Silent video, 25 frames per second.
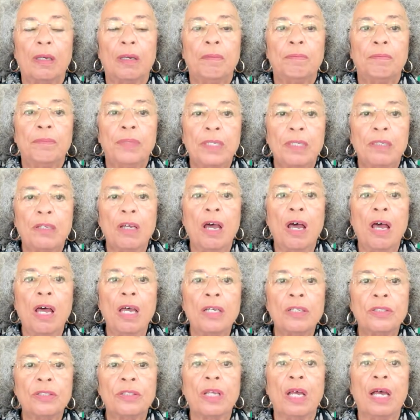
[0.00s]

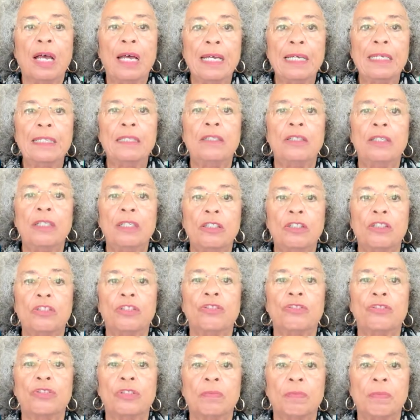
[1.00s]
Because I need
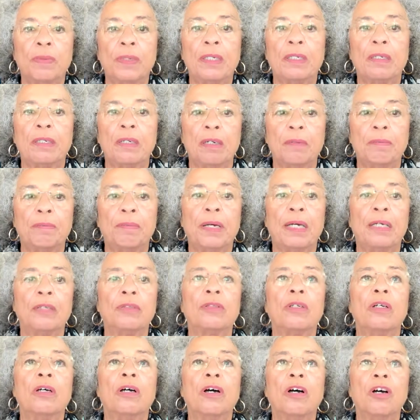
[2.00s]
to speak about
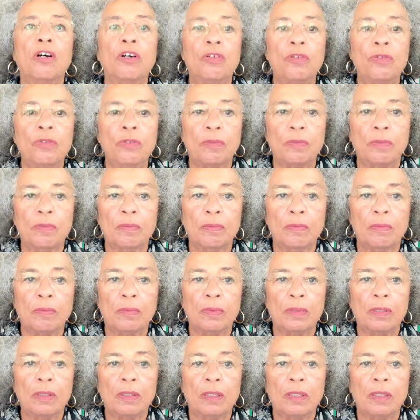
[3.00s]
home.